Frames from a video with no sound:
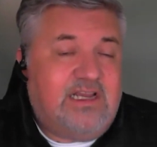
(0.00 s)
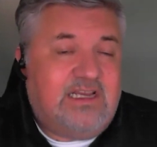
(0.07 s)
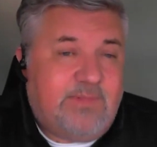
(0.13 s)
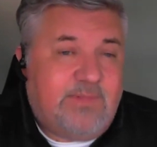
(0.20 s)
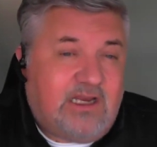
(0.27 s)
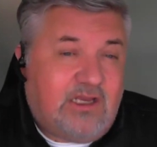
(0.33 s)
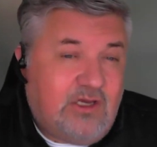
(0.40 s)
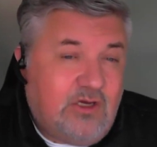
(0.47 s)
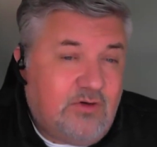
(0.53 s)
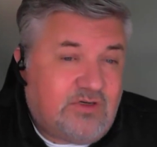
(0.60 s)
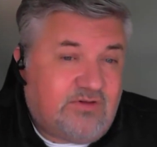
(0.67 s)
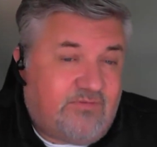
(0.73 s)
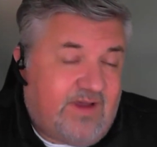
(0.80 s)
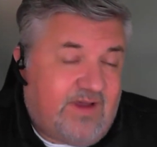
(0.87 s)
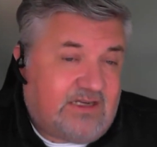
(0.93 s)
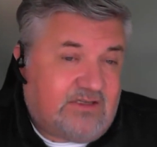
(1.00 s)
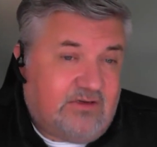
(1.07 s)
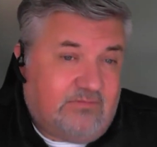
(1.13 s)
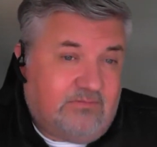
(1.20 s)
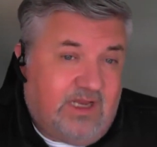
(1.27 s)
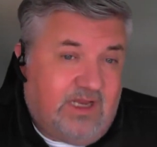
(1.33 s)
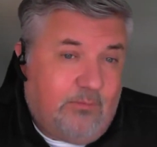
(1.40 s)
It's made a huge effect
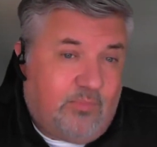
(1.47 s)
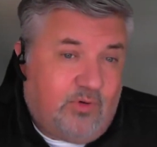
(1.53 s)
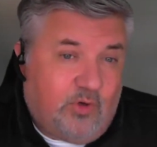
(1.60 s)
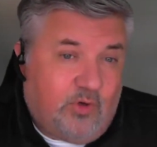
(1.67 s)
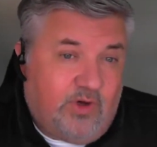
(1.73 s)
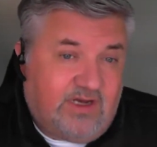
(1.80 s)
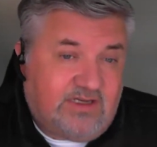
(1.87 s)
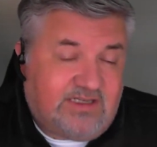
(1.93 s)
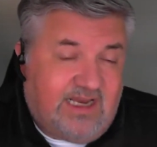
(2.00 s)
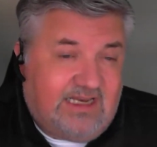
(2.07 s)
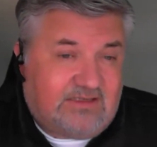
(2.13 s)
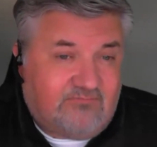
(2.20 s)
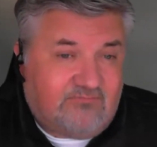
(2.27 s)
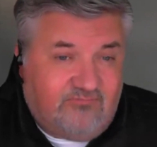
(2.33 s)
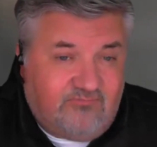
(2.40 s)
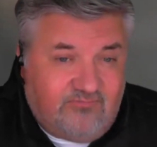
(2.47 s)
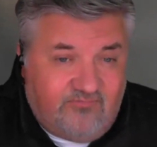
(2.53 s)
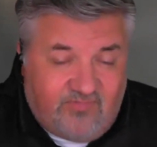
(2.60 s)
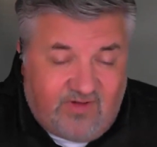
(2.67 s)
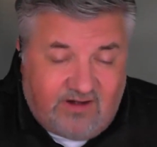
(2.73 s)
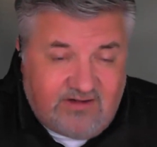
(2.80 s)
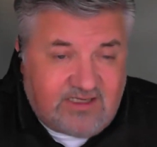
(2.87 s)
on employers. It's
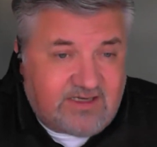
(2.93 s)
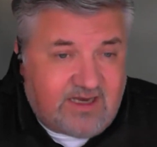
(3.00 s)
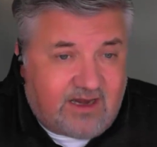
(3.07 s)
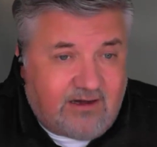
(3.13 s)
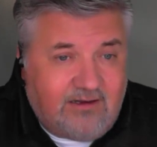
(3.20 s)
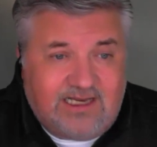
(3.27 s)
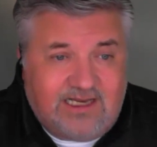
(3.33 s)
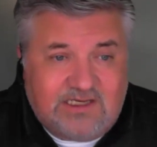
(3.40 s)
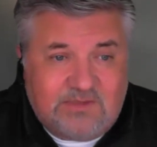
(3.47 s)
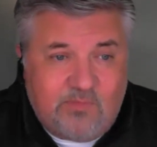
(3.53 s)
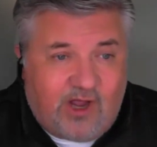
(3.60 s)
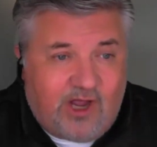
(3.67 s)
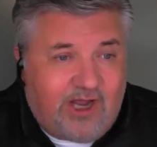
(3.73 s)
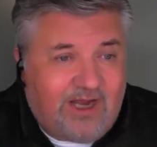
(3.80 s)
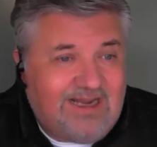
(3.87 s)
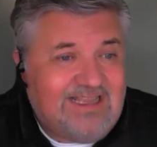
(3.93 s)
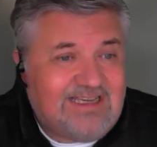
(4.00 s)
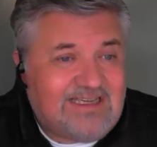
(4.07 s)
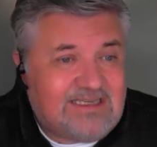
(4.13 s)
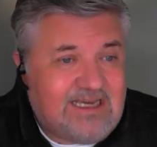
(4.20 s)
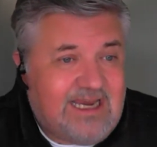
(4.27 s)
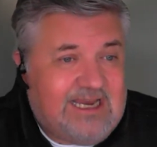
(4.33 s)
very subtle. It's behind
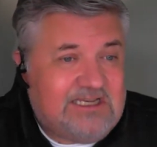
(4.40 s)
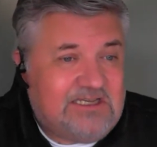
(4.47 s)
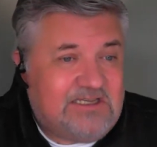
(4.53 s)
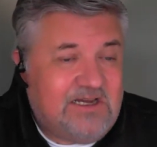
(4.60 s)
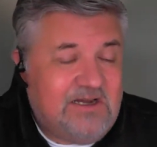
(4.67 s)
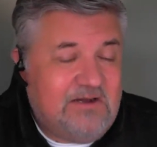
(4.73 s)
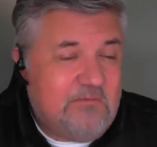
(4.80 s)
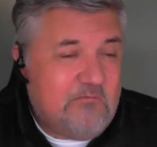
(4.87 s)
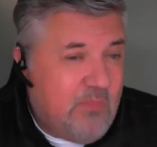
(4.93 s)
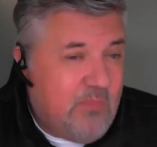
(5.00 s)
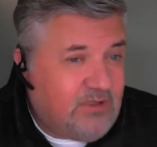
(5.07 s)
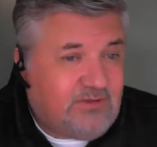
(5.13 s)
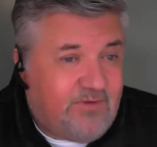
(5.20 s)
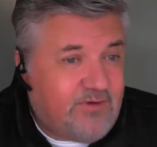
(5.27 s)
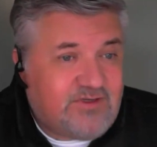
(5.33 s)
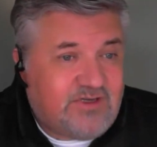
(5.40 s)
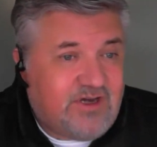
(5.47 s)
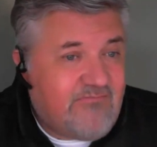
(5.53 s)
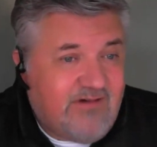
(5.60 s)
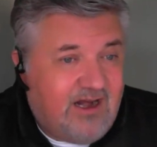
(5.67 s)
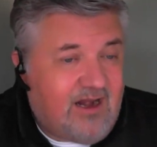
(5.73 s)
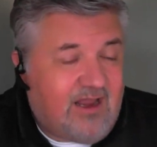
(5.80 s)
the scenes. Most folks
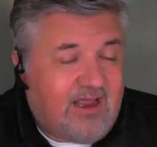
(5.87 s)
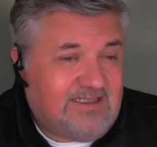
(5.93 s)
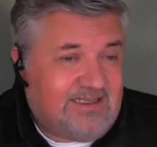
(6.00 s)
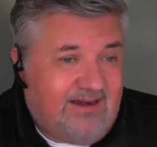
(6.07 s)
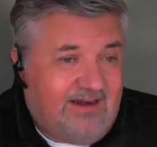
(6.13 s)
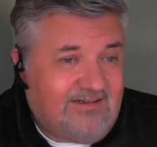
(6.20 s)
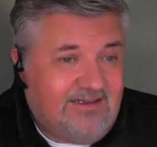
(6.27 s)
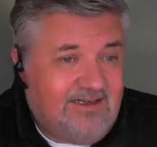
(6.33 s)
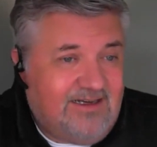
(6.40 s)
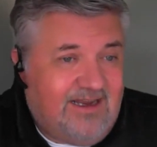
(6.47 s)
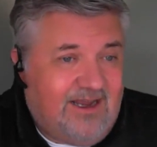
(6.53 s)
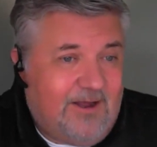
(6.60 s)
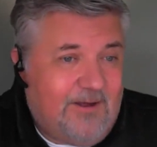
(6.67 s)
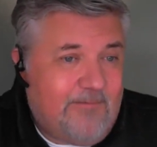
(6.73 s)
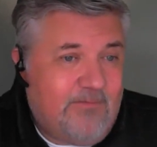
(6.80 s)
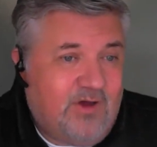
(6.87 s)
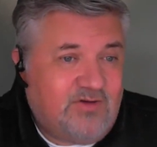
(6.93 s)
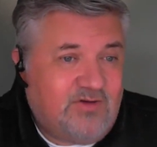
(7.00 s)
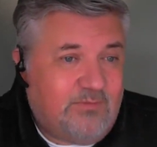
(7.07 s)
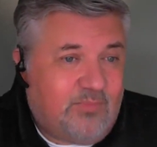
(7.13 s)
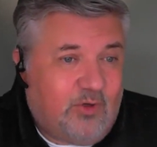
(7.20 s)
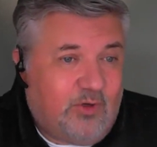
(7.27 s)
don't realize it. Um,
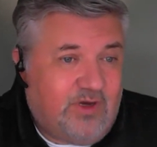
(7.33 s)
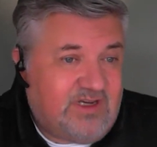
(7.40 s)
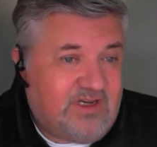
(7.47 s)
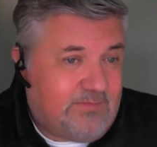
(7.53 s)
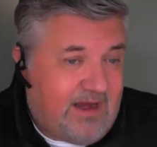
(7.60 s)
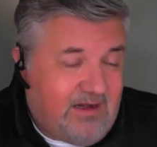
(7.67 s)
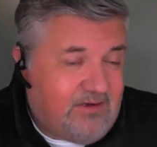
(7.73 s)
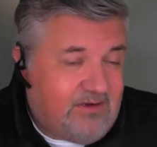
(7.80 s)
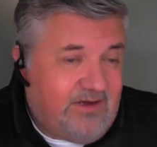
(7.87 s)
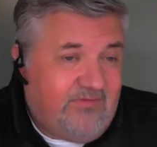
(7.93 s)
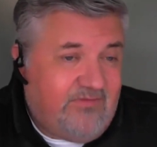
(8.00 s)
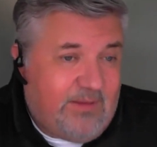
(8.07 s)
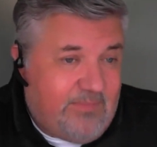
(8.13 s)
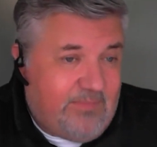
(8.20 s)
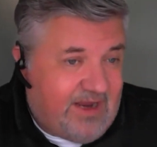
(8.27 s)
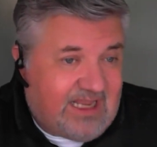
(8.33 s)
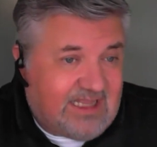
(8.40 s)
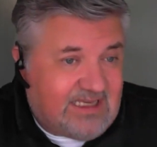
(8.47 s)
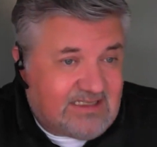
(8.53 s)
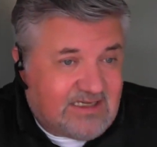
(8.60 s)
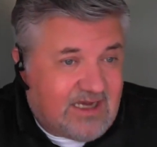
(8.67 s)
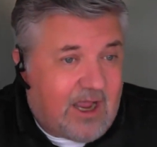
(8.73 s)
most employers may not even be
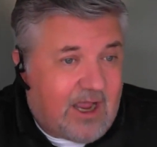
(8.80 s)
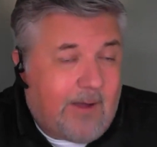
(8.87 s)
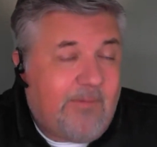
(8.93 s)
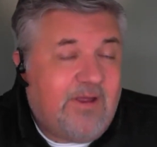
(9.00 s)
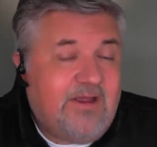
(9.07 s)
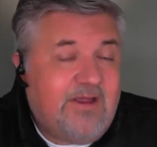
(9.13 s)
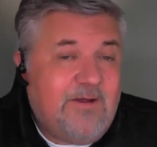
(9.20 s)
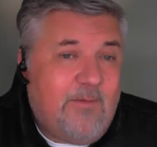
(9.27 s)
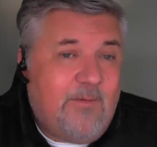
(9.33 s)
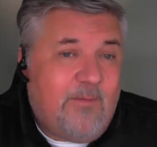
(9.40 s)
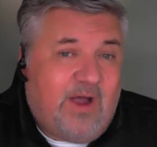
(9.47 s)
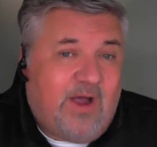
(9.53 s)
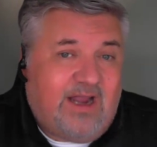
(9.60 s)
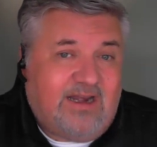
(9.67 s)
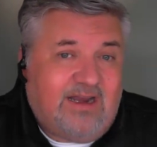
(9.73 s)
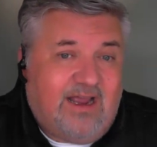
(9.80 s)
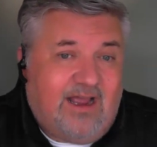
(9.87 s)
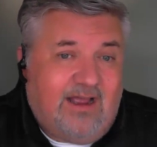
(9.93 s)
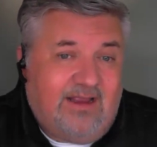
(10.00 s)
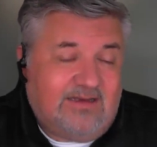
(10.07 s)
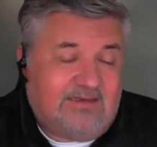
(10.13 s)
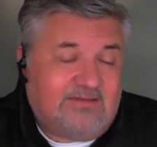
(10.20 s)
picking this up. But
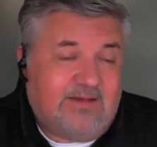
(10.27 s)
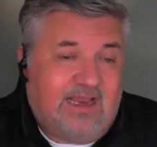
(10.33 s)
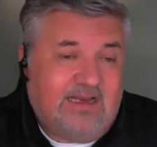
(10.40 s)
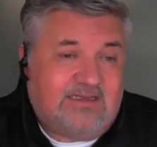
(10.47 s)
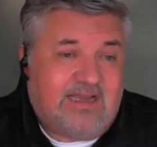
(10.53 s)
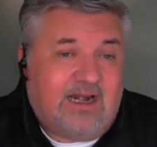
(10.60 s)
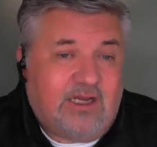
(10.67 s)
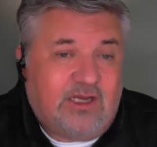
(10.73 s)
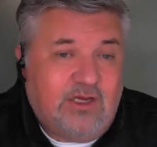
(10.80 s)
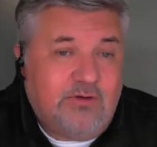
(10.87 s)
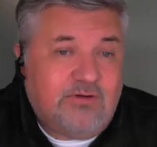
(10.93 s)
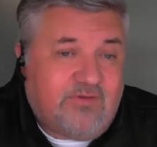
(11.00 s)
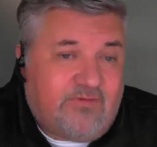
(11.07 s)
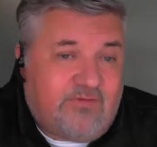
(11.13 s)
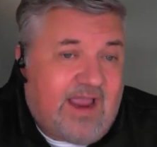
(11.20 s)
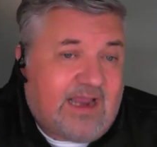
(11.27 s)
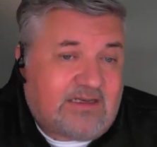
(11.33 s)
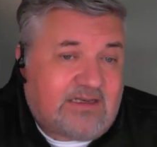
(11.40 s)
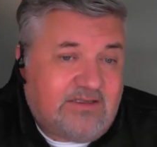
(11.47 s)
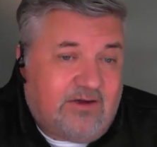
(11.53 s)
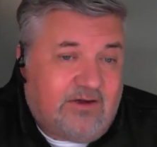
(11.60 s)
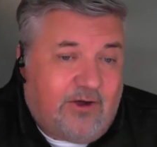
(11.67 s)
uh, it's it's had a huge
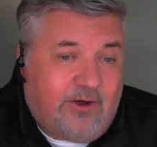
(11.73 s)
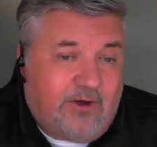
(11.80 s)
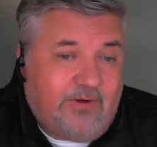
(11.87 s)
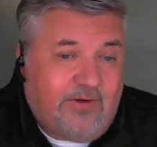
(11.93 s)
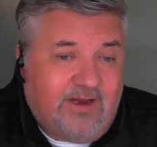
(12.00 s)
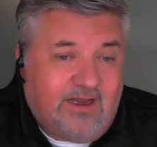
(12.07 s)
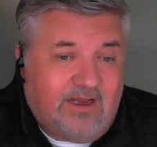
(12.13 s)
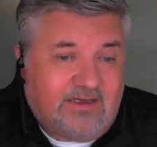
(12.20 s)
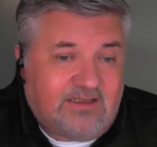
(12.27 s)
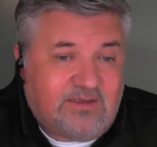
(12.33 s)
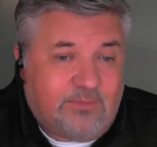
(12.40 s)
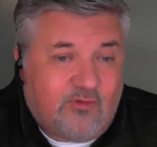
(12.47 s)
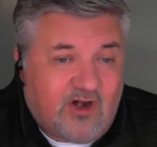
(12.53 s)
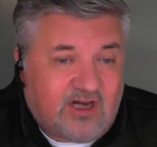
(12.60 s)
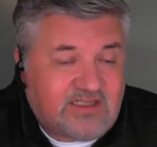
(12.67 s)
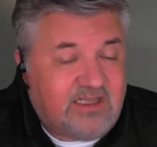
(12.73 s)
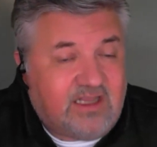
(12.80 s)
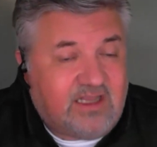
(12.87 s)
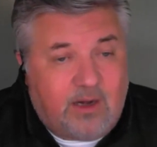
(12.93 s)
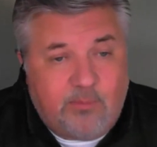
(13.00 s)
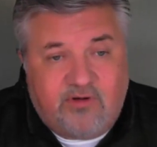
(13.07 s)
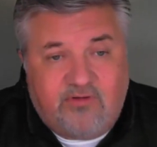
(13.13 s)
effect on uh,
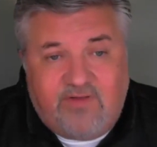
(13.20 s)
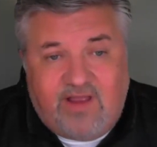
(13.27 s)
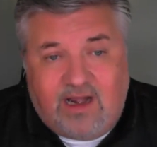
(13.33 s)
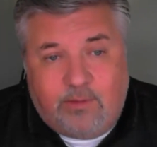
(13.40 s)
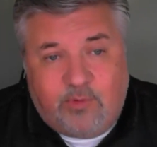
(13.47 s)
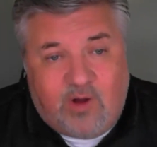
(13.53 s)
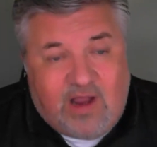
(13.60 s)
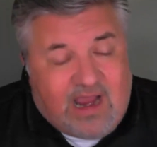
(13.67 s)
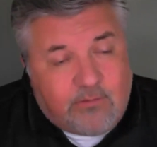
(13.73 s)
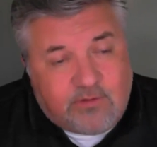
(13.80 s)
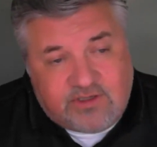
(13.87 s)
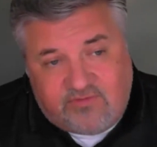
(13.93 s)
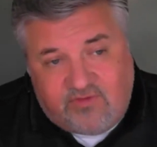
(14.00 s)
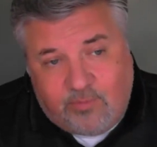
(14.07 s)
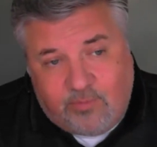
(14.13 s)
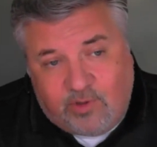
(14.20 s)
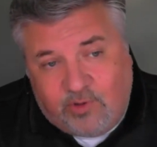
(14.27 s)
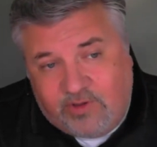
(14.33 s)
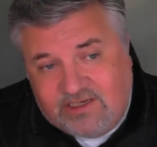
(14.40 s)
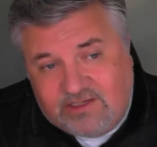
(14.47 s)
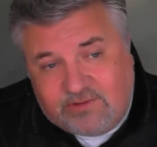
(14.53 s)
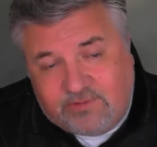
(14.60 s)
suppressing the number of available hours for
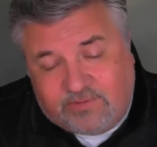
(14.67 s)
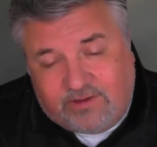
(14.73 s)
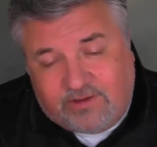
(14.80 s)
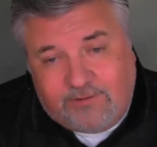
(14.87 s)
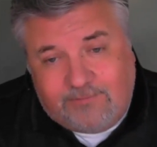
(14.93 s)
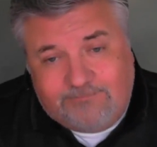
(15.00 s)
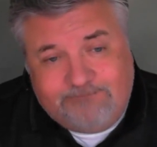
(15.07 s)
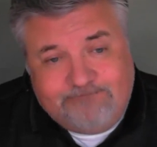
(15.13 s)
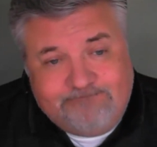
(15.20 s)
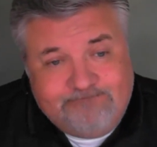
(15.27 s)
employees to work.